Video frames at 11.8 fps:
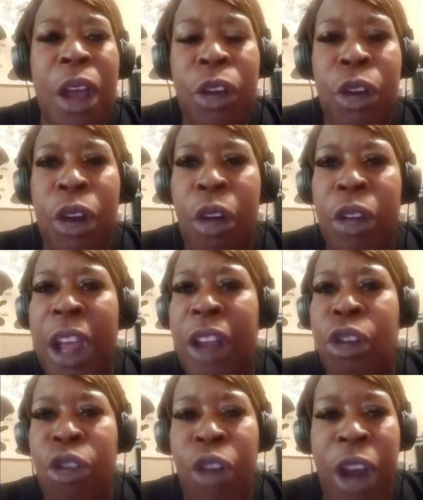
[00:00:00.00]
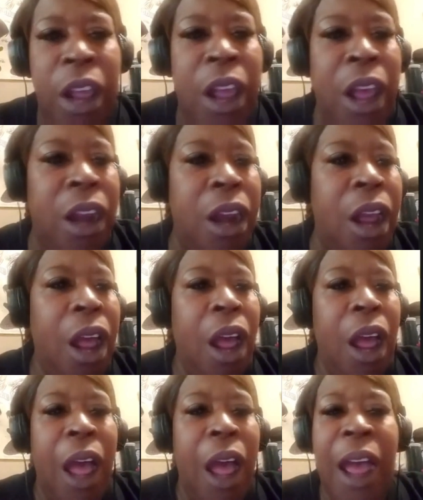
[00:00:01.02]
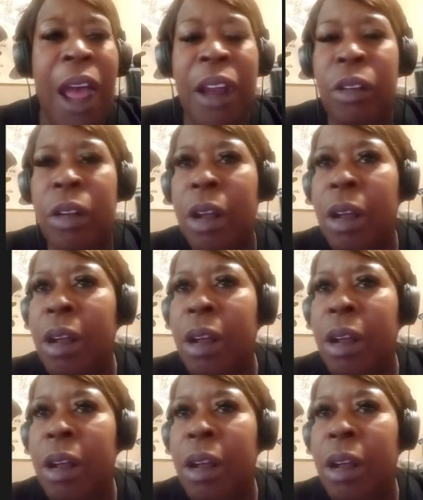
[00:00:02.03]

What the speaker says: you know, they drinking, and